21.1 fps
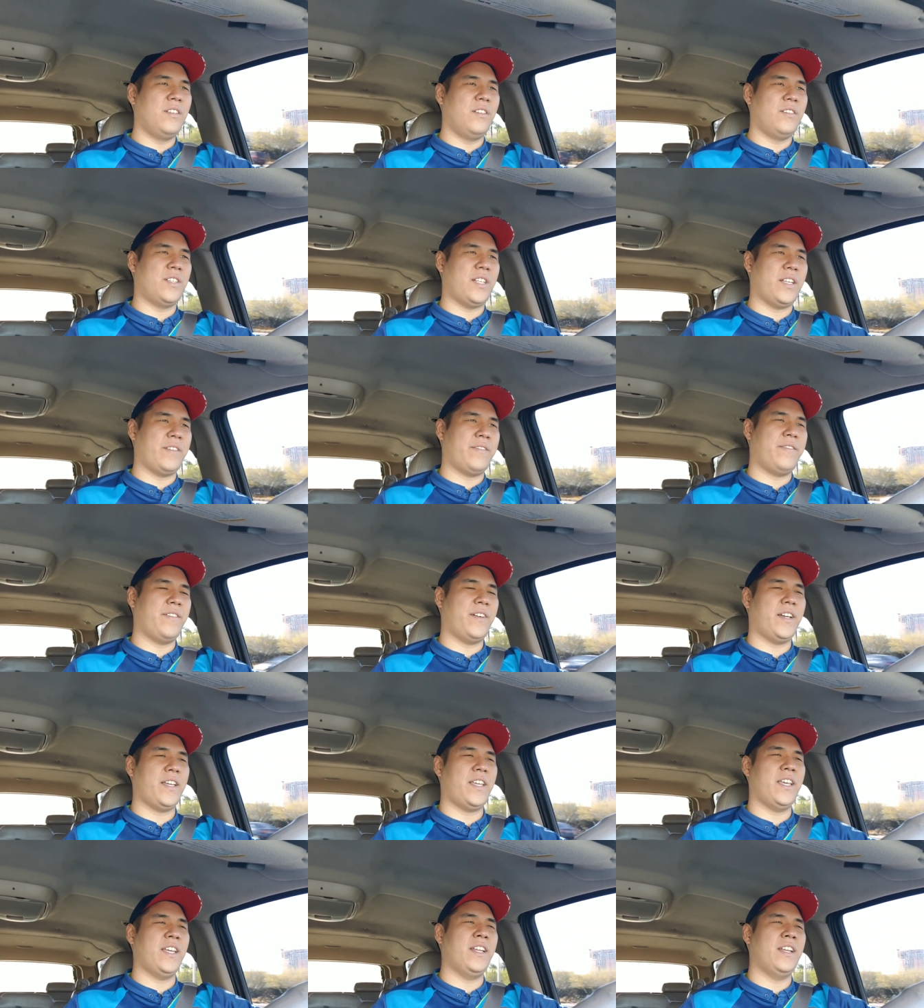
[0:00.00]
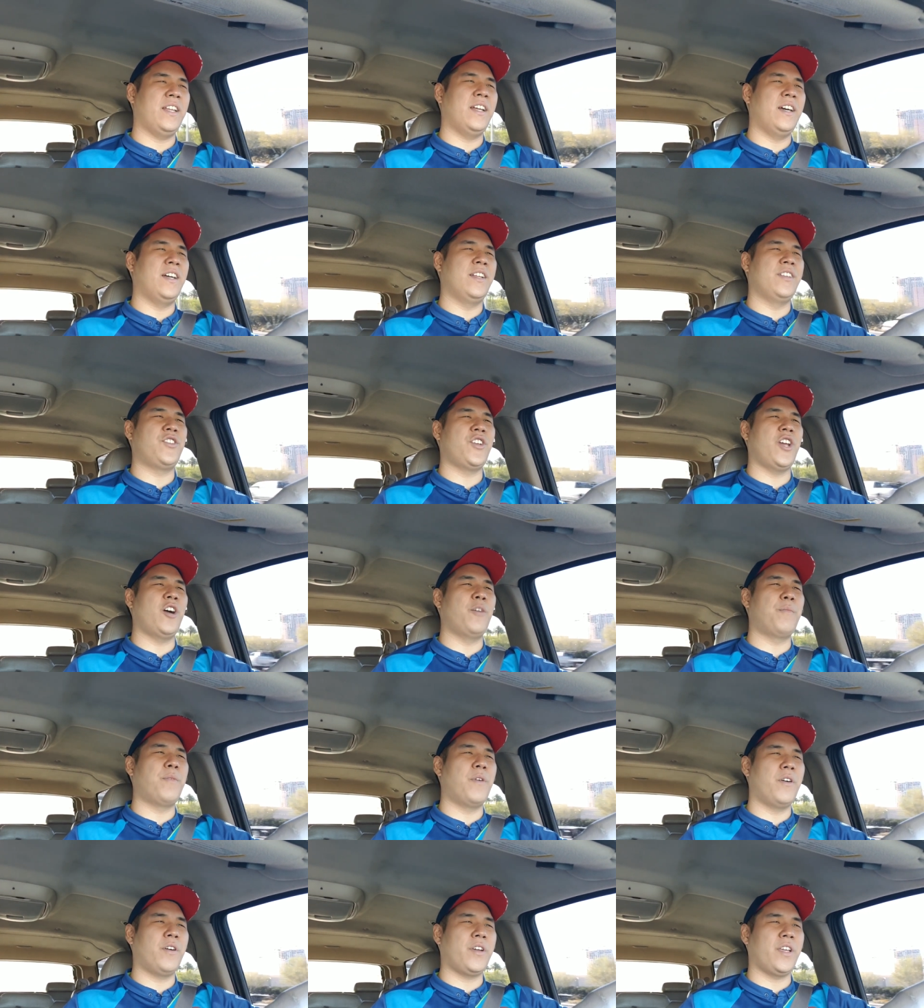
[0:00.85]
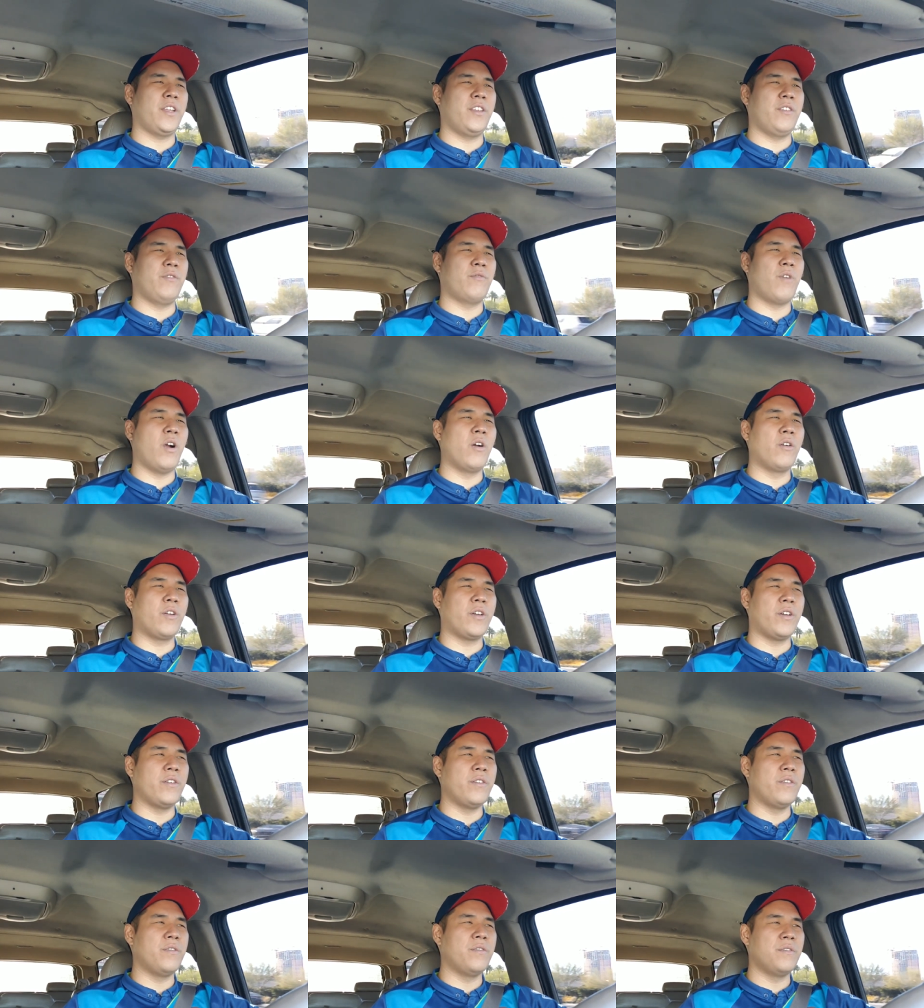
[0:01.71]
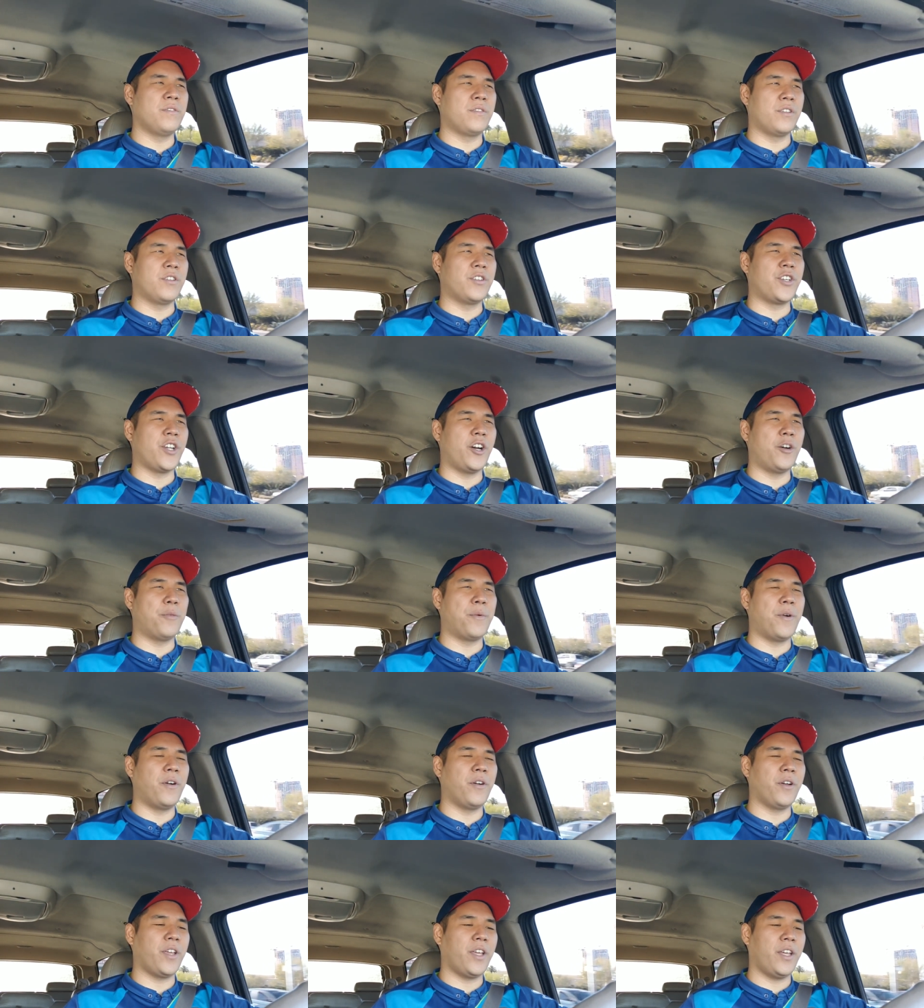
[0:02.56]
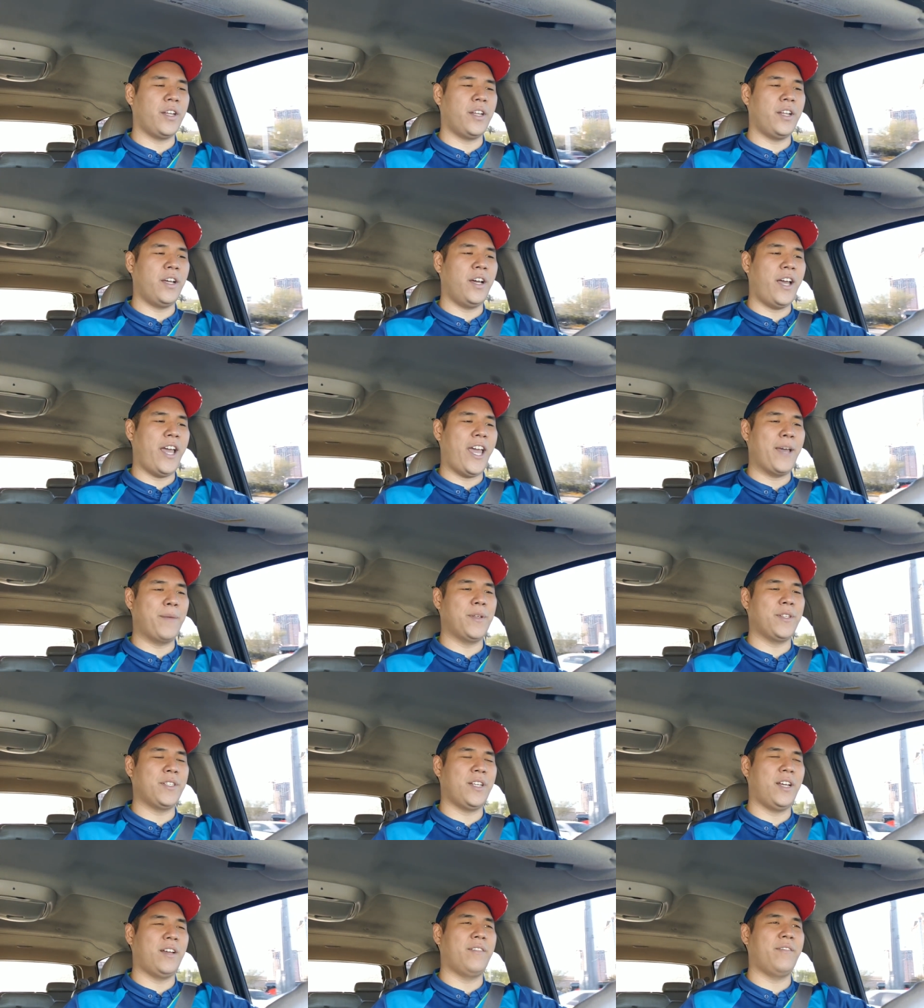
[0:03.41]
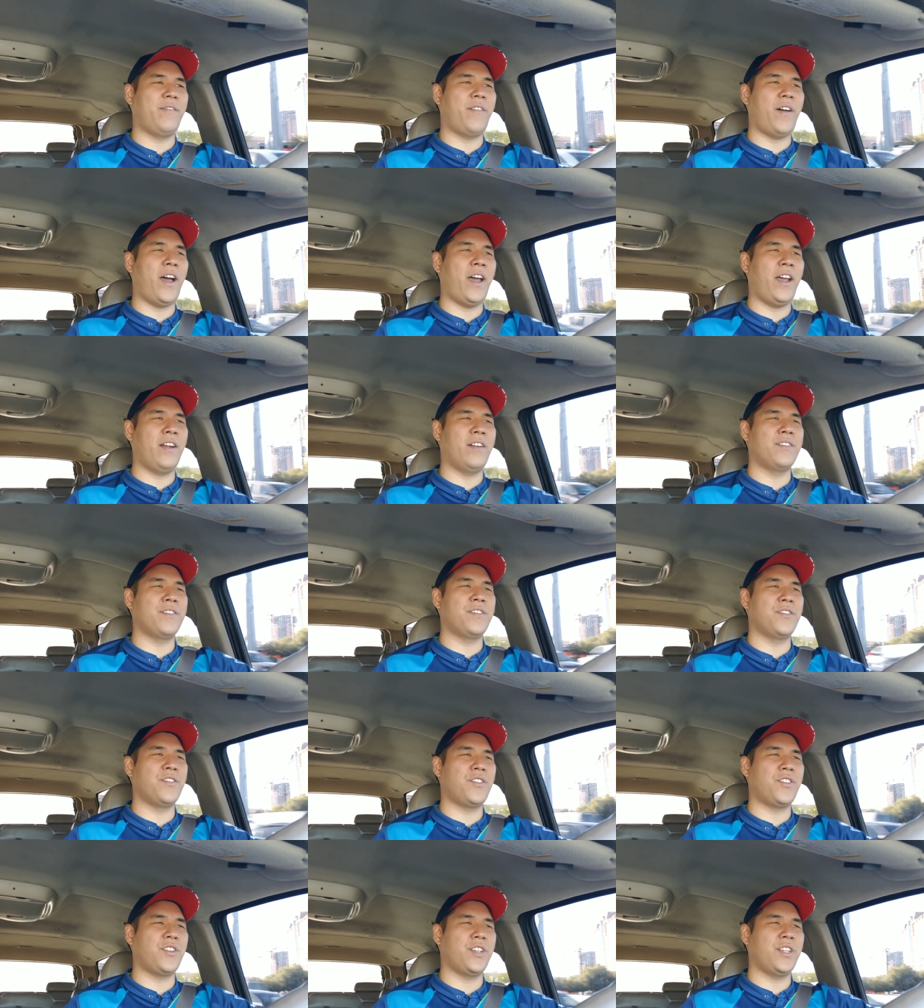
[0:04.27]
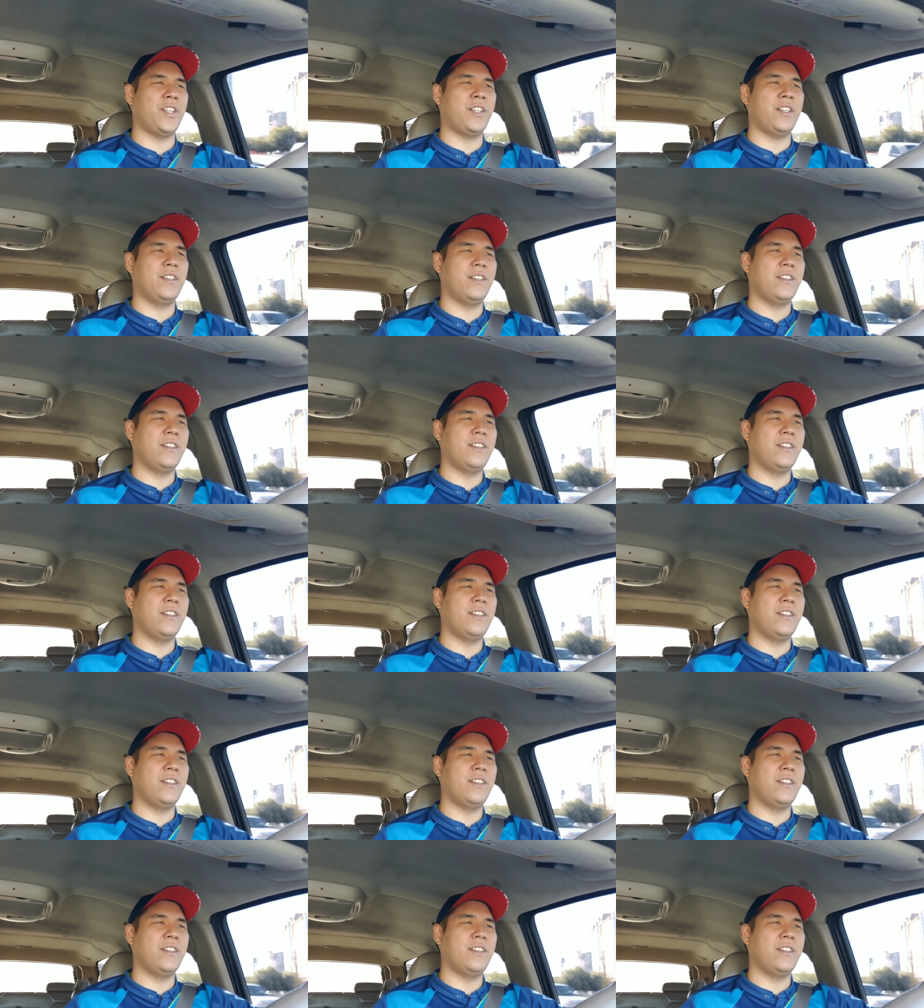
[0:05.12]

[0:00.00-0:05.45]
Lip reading: Those like fucking jailbroken Rokus or jailbroken Amazon Fires and shit.